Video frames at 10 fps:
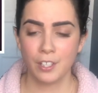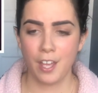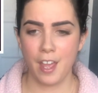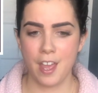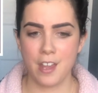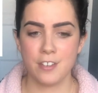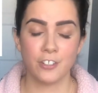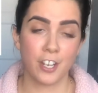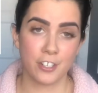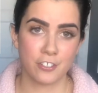and your
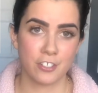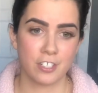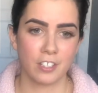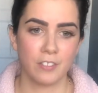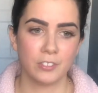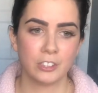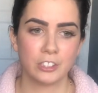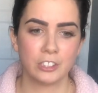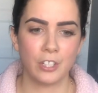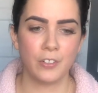estrogen levels.
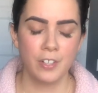So